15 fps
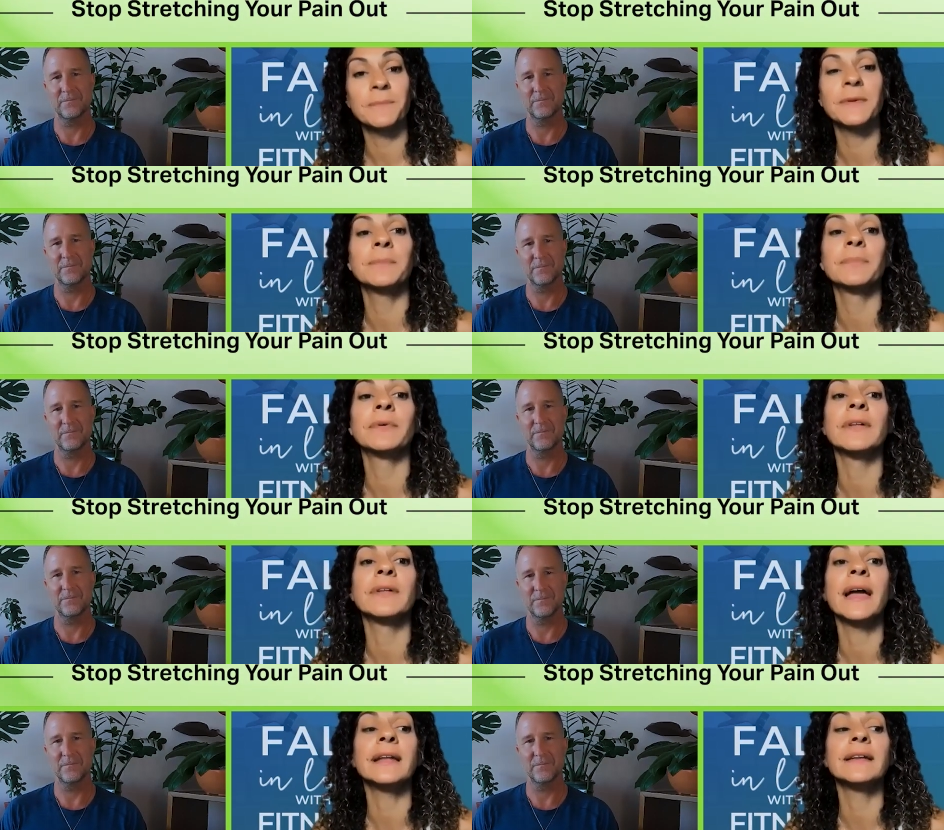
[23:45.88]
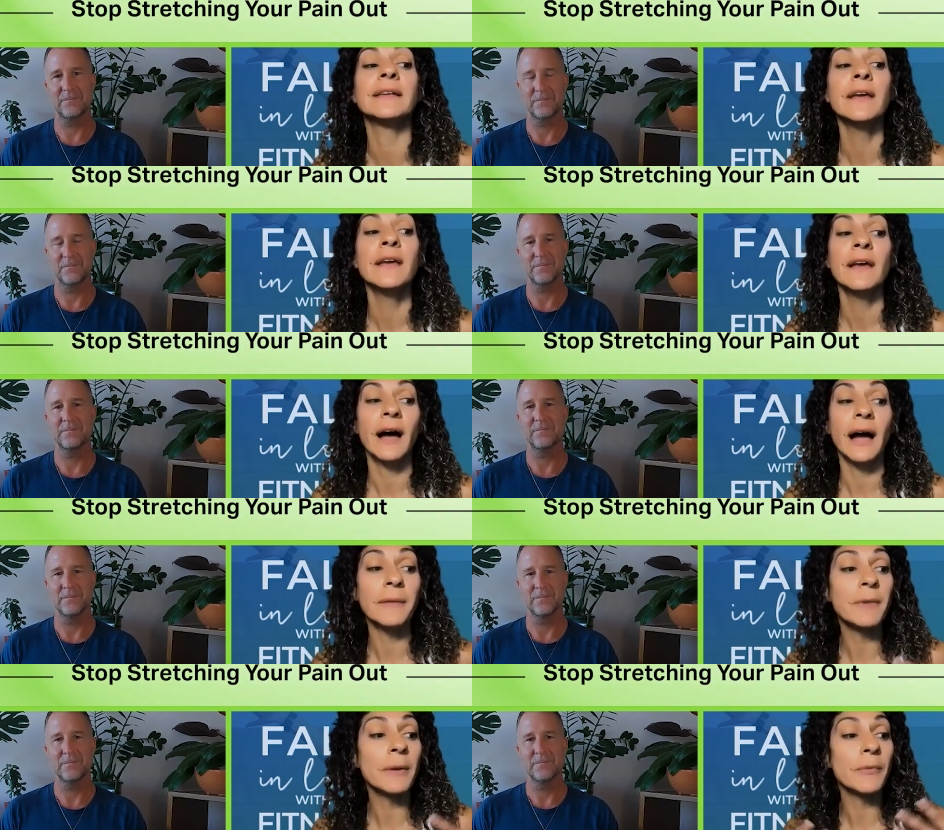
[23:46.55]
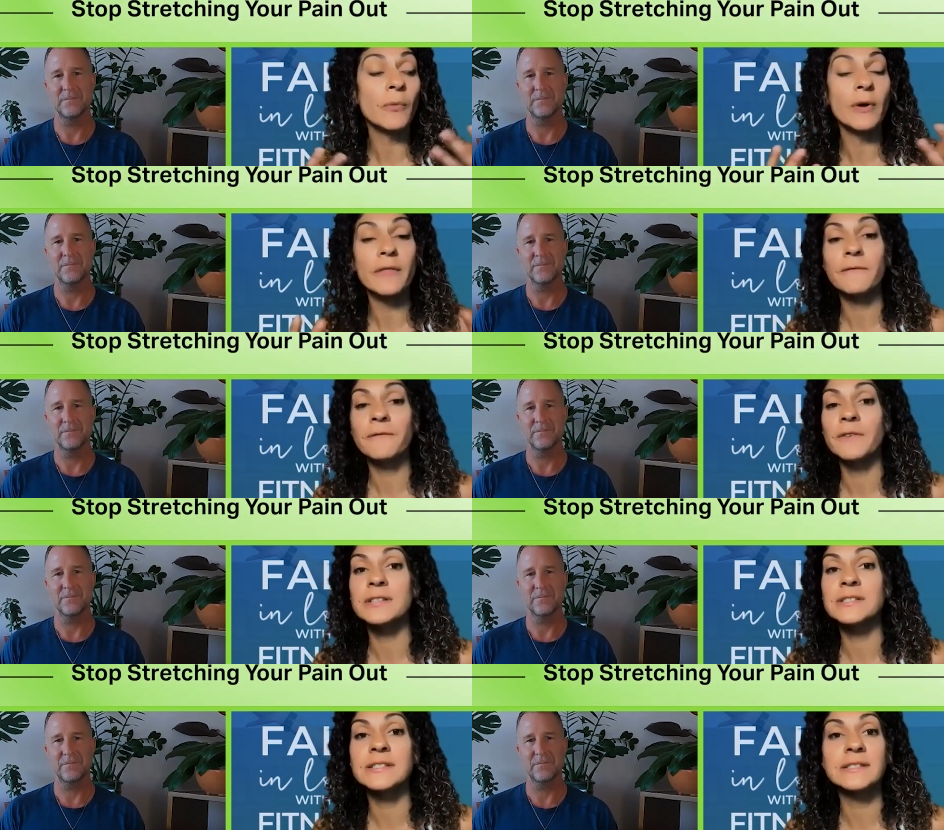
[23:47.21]
Speaker 1: people and i remember one of the
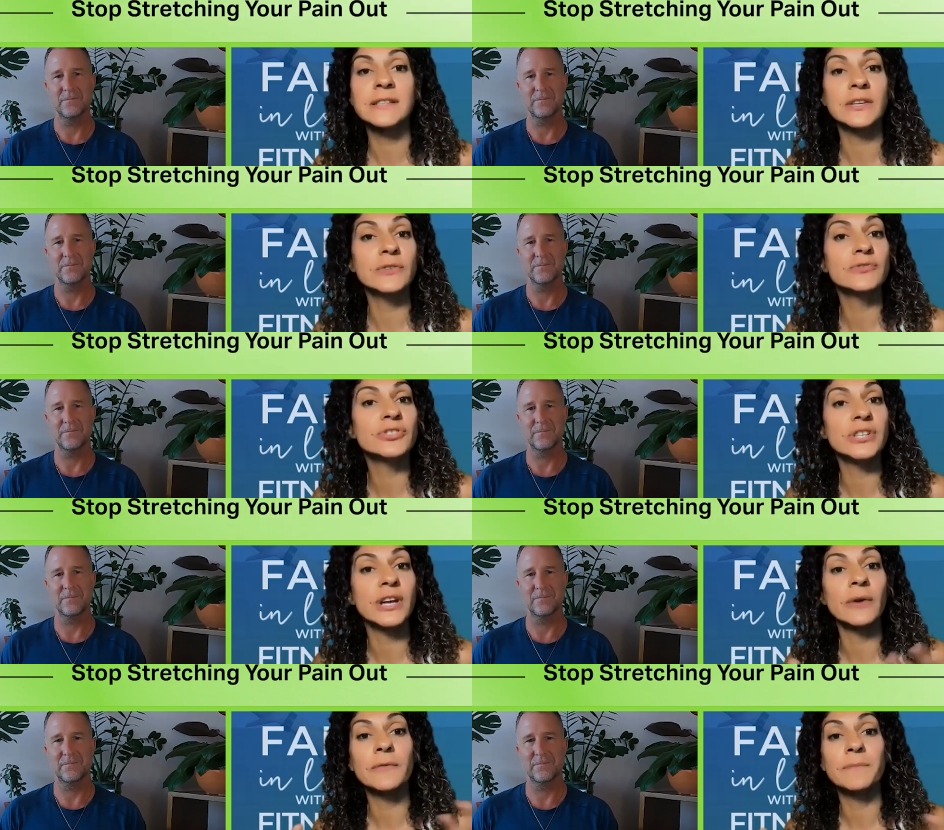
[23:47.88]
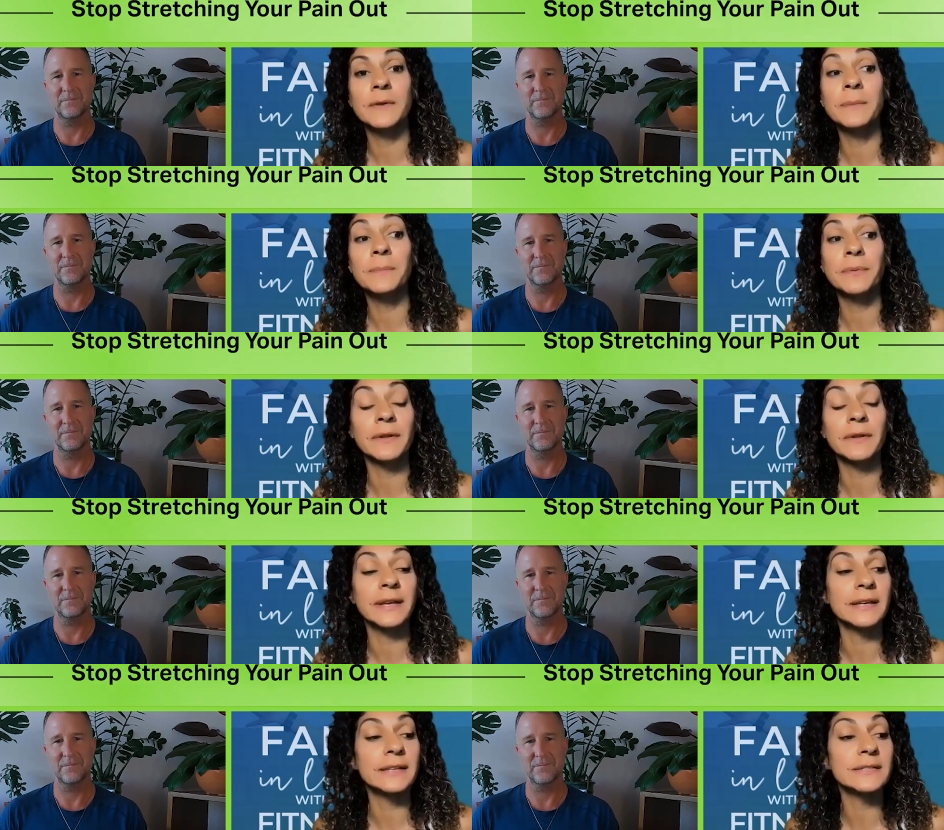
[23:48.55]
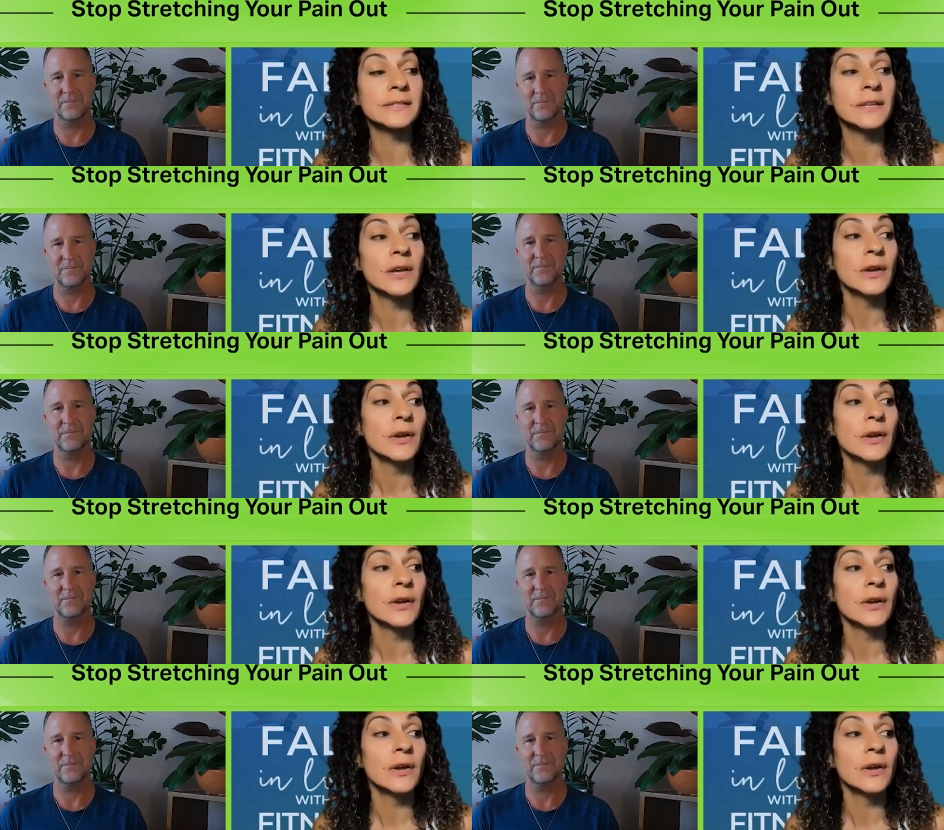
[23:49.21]
first things that you share with people is